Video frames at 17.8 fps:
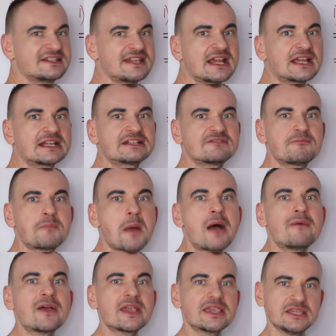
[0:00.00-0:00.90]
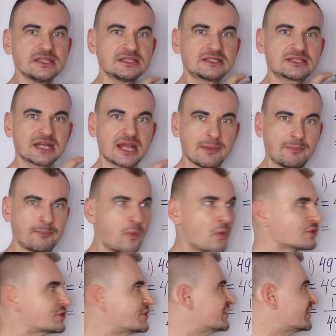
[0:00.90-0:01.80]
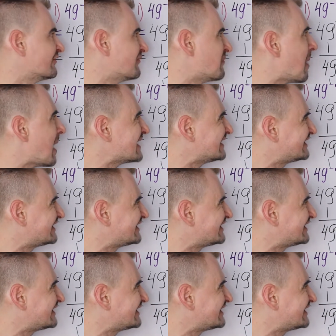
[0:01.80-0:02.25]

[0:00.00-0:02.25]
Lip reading: negative power into a positive by